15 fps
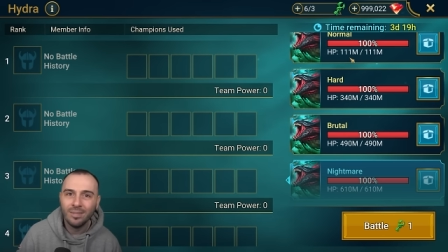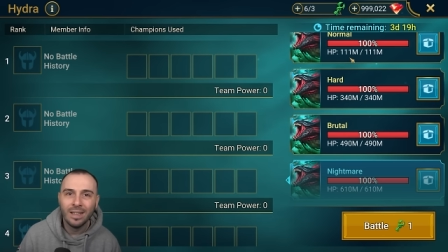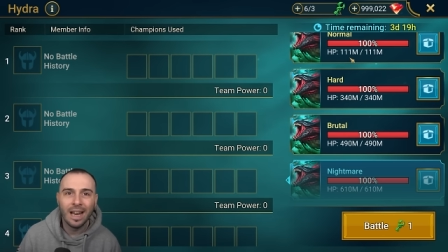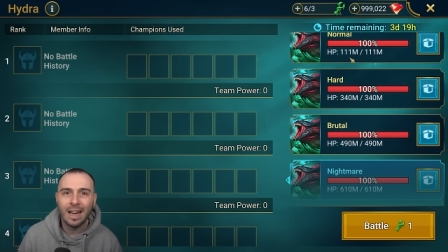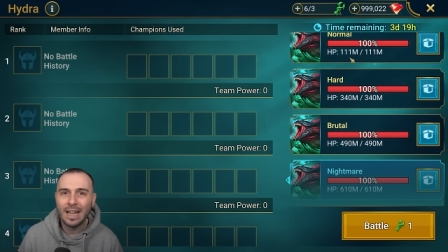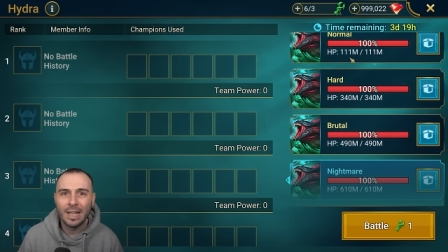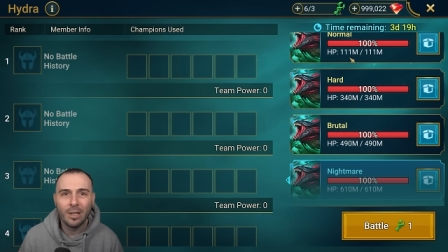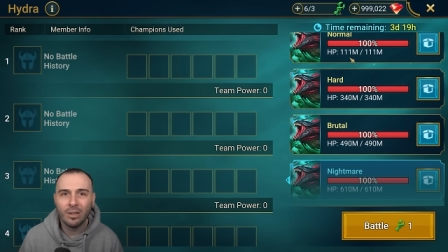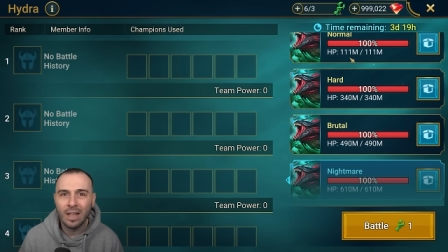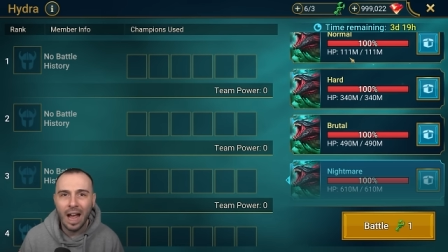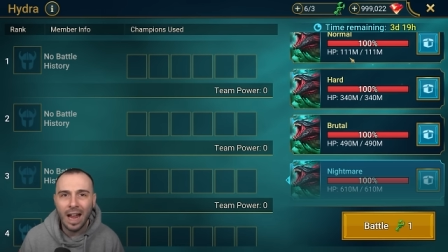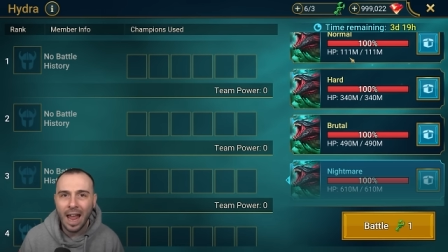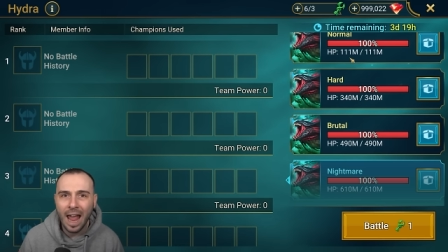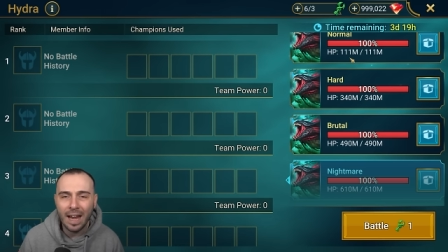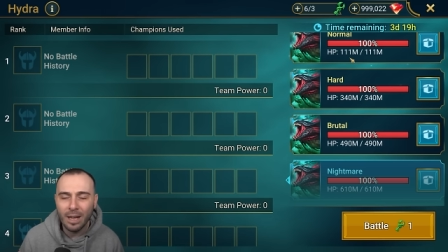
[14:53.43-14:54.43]
letting you
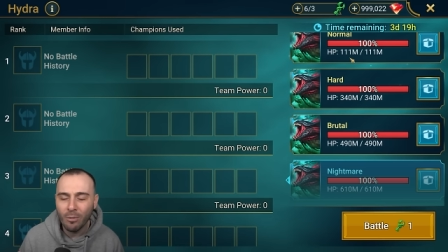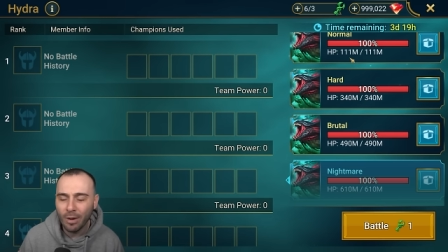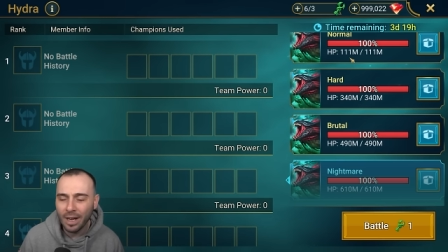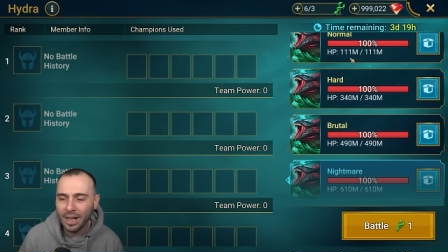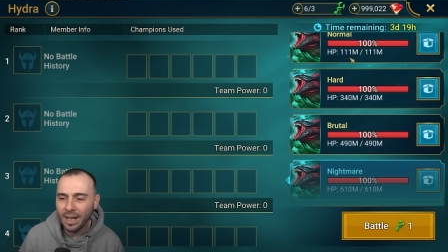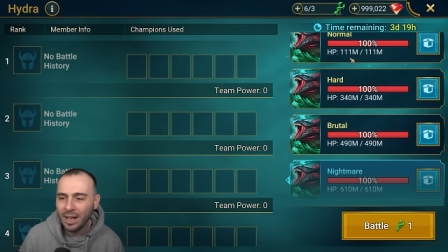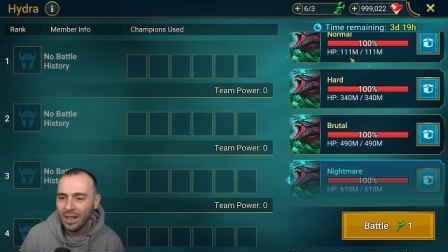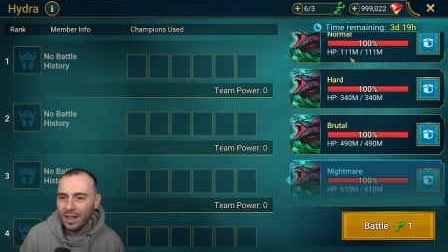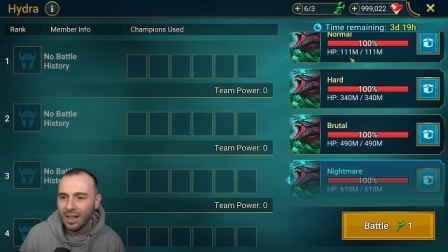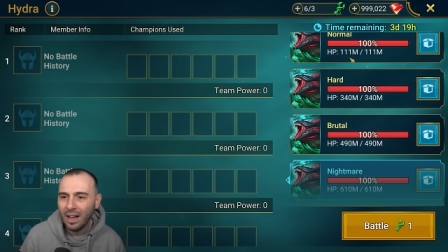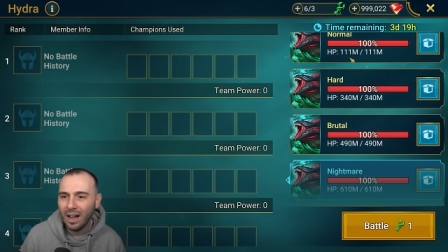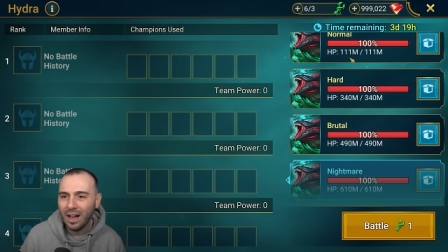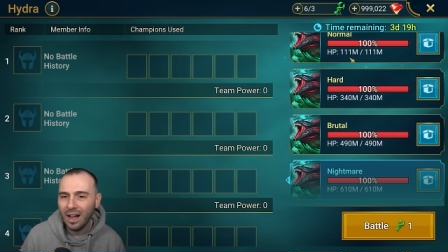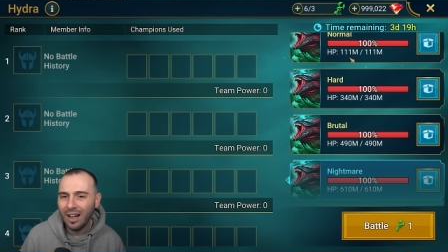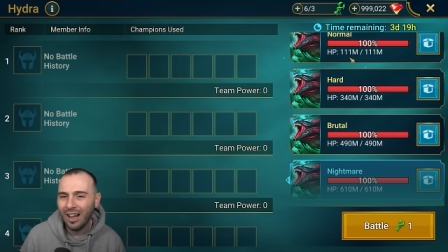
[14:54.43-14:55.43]
die anyway,
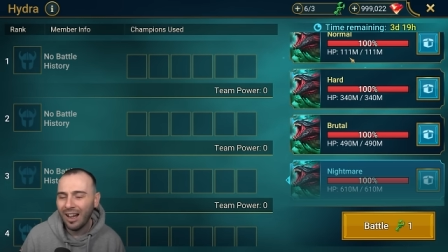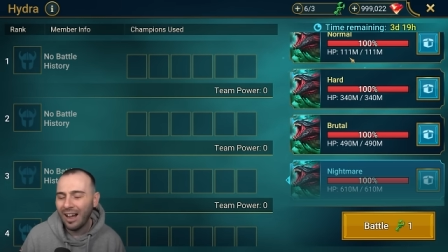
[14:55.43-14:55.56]
uh,